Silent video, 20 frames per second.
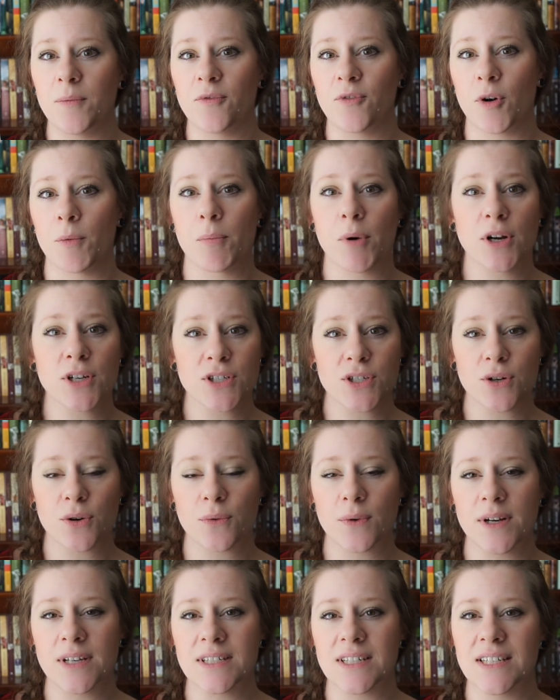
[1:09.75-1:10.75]
for personal
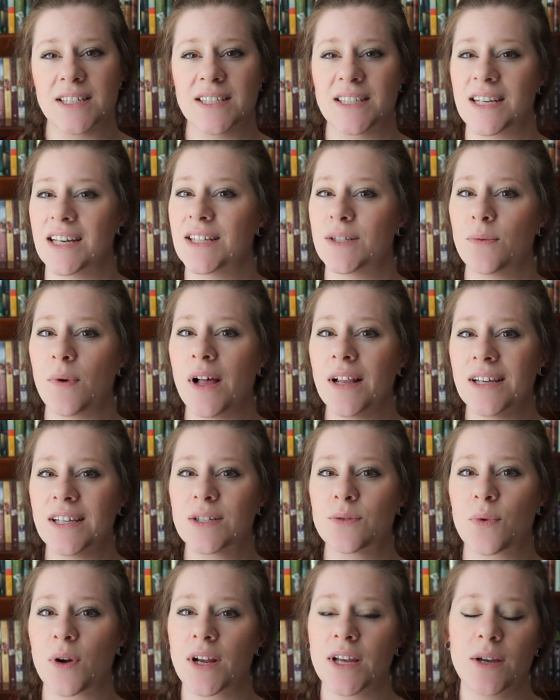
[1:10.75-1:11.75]
reasons, as well
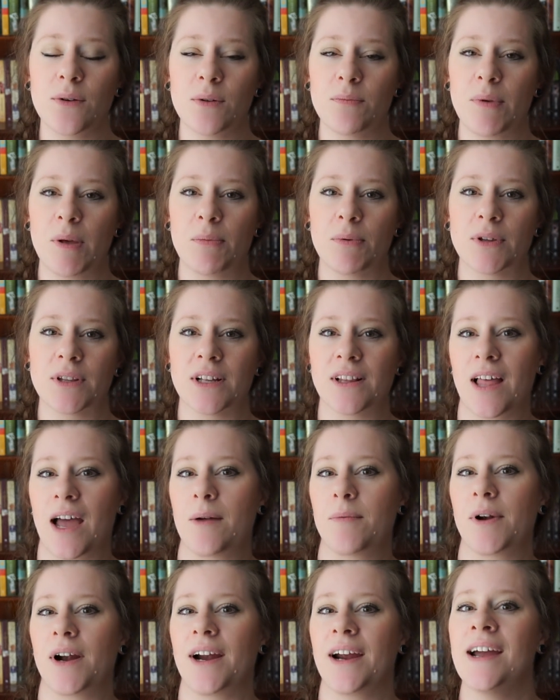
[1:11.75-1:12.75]
as working with people in the
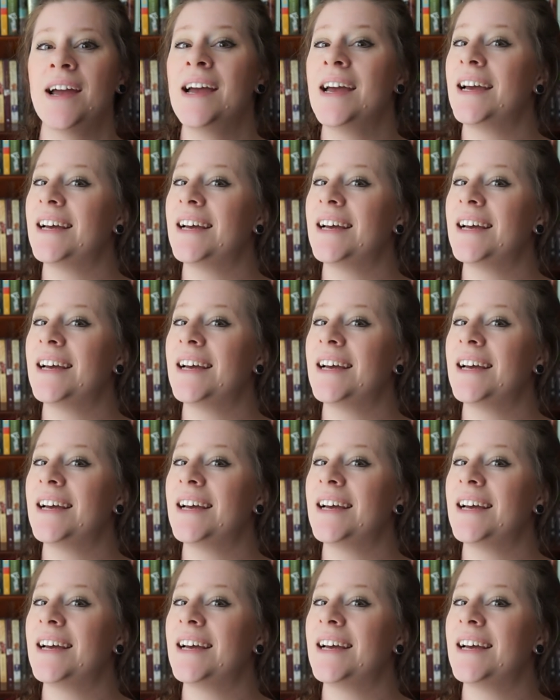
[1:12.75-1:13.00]
library.